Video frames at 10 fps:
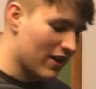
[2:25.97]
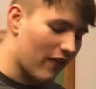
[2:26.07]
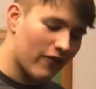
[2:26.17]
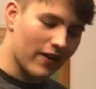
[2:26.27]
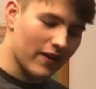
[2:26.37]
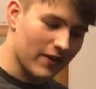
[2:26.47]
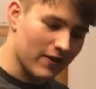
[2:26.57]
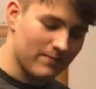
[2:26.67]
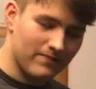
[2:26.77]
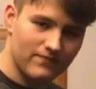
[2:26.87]
I've like, uh,
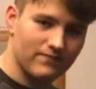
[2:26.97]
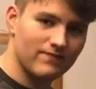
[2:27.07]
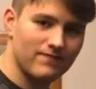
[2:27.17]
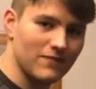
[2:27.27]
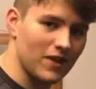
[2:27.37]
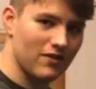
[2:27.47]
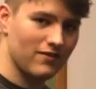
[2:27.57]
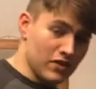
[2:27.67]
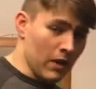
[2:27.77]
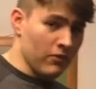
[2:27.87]
you know,
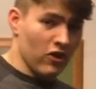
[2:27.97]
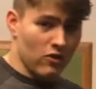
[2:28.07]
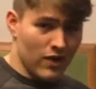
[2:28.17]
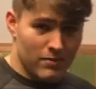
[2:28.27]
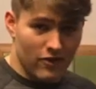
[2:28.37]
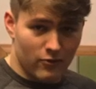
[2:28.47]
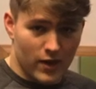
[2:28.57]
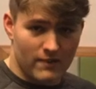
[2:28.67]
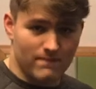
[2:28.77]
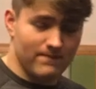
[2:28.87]
so put on a wee bit of
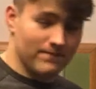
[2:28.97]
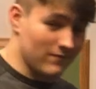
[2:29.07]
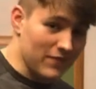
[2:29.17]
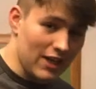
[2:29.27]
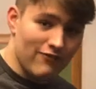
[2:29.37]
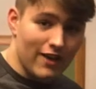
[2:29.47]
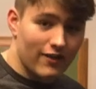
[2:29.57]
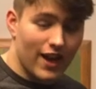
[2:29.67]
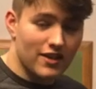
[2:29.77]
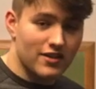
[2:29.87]
weight.
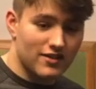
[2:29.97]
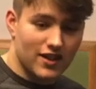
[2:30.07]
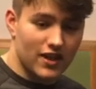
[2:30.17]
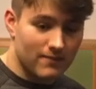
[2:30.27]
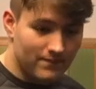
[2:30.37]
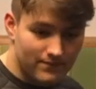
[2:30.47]
95 kgs again.